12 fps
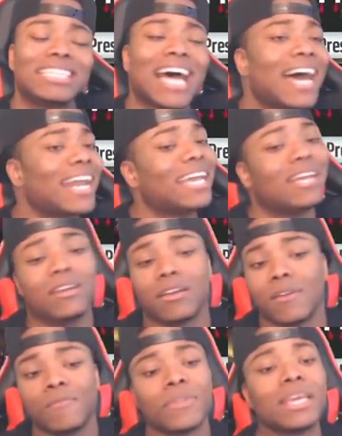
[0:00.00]
He's out of
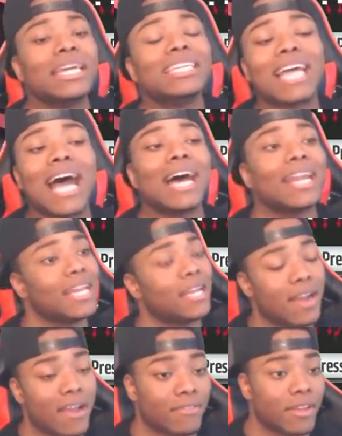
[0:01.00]
here. He's out of
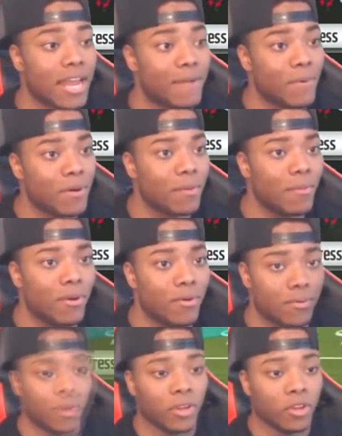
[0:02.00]
here after that, bro. Come
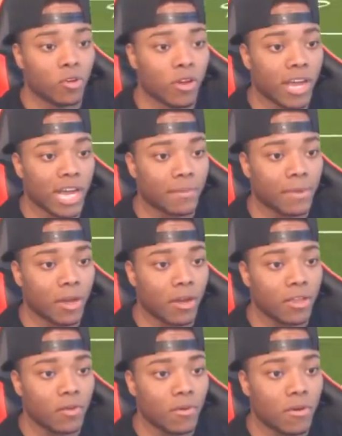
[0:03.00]
on, bro. You can quick hack me all
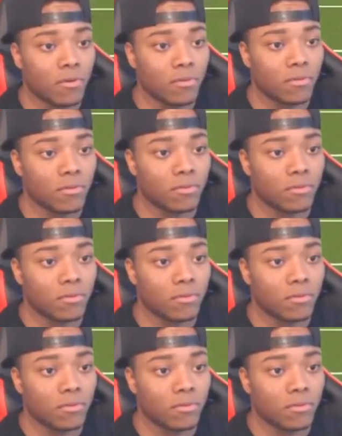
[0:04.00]
you want.